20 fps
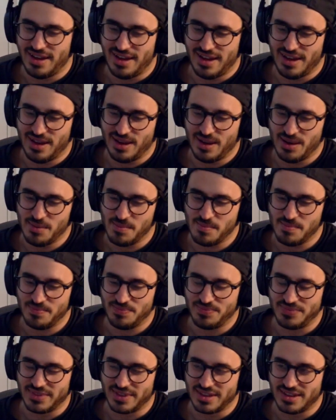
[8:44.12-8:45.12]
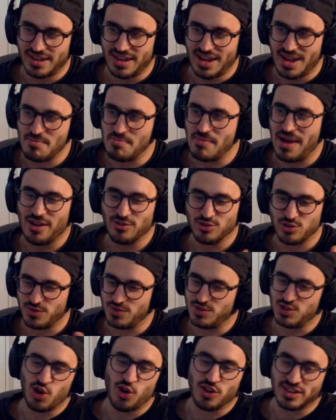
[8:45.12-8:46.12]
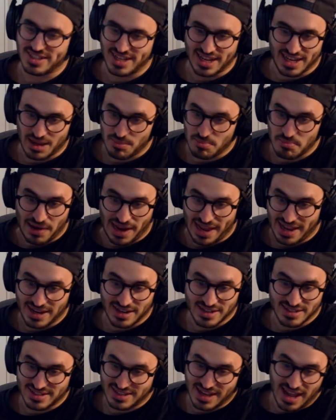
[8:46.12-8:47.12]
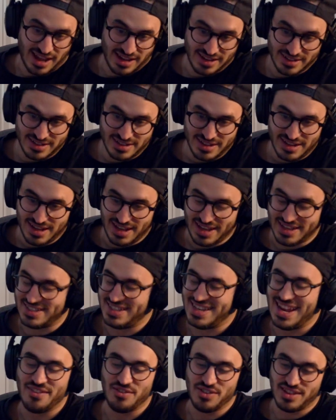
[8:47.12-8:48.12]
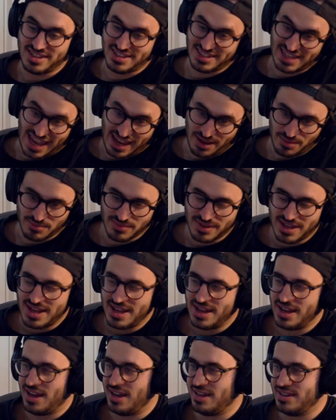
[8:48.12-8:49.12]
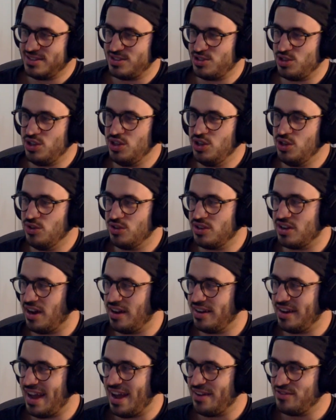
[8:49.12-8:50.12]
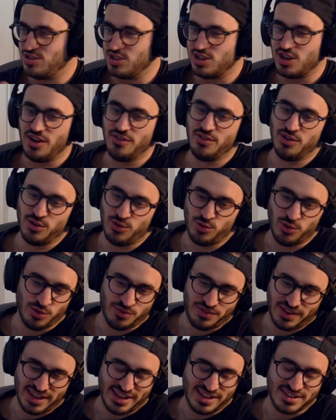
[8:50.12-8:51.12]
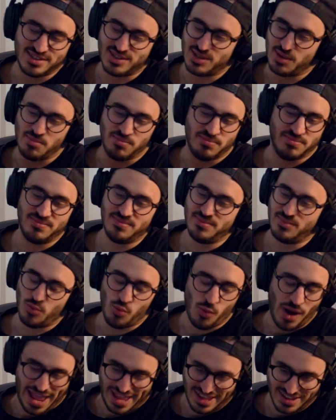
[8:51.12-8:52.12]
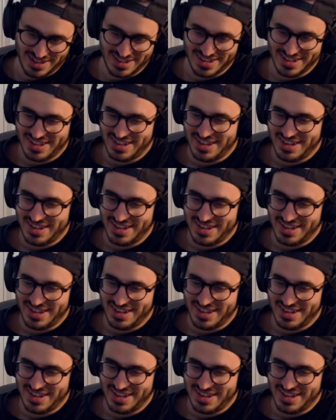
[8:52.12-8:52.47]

amount of songs they can play in a set. It's never the same, so you kind of have to cover all of it in some way,